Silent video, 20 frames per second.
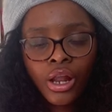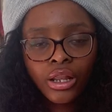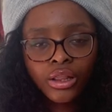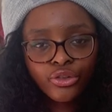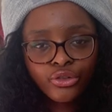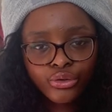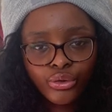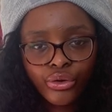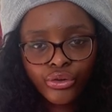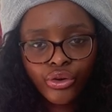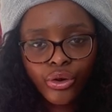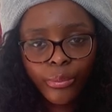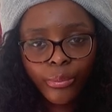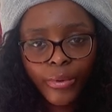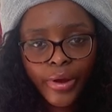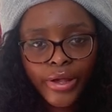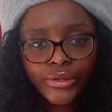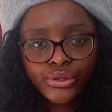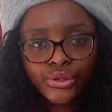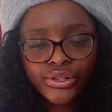during your
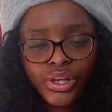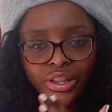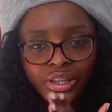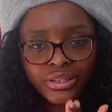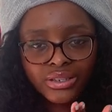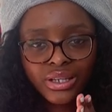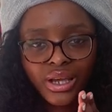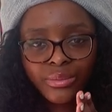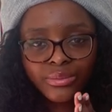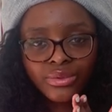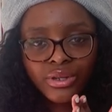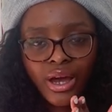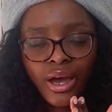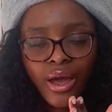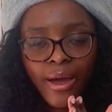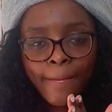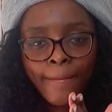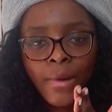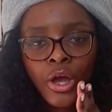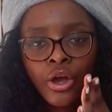breaks, because at the same
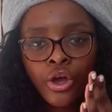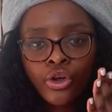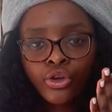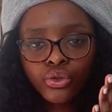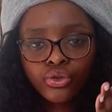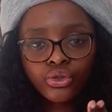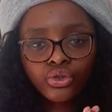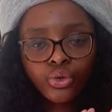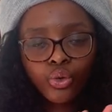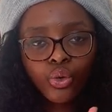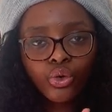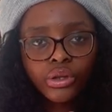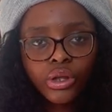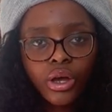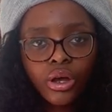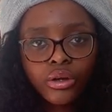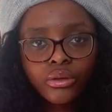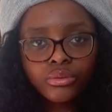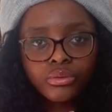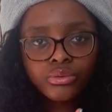time, you just, all
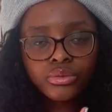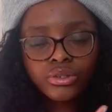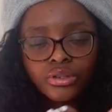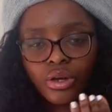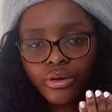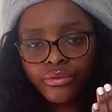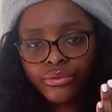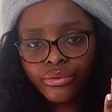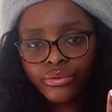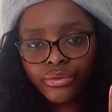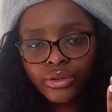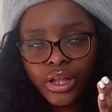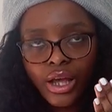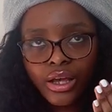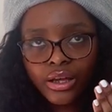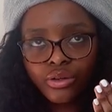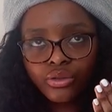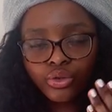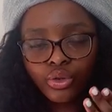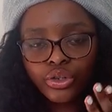that stuff,
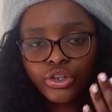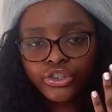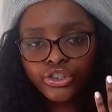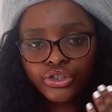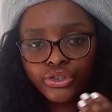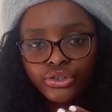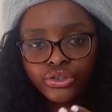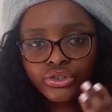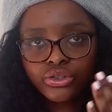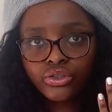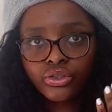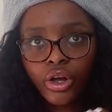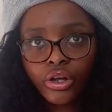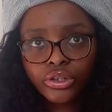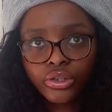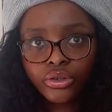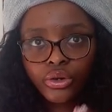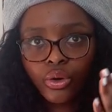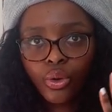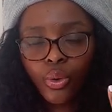like, knowledge you
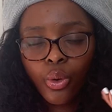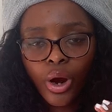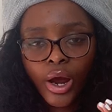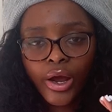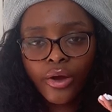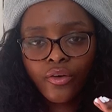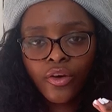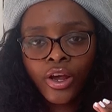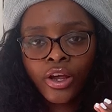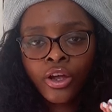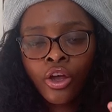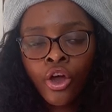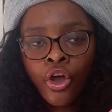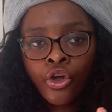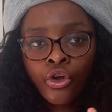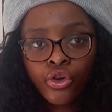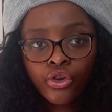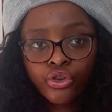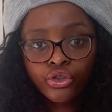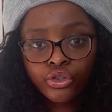started acquiring,
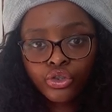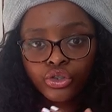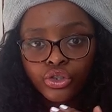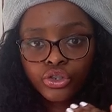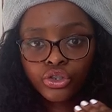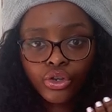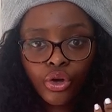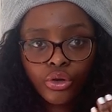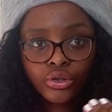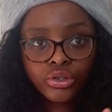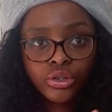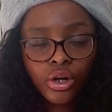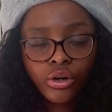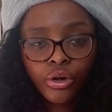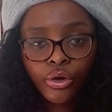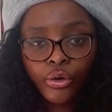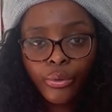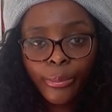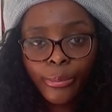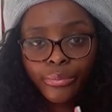you're just gonna start
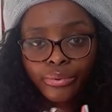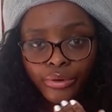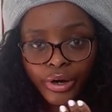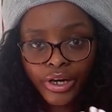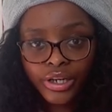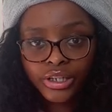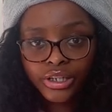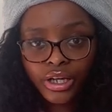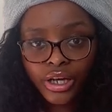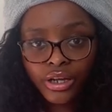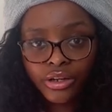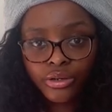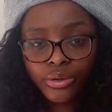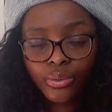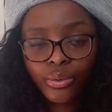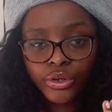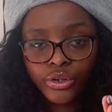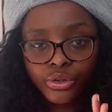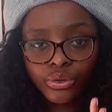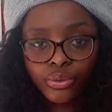going brain dead
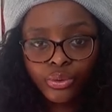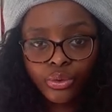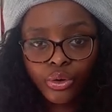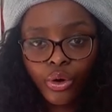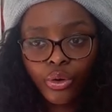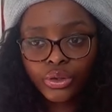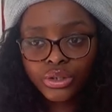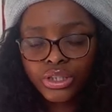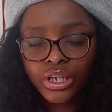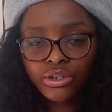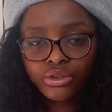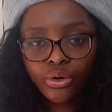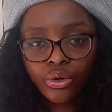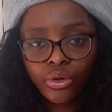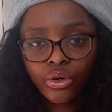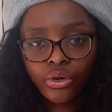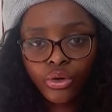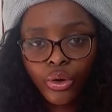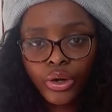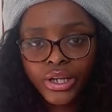when you go on
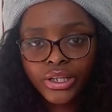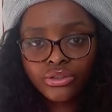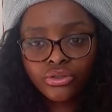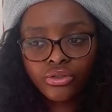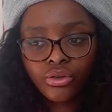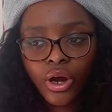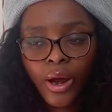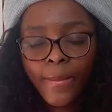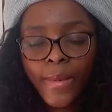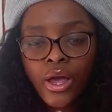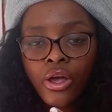TikTok and go on Instagram.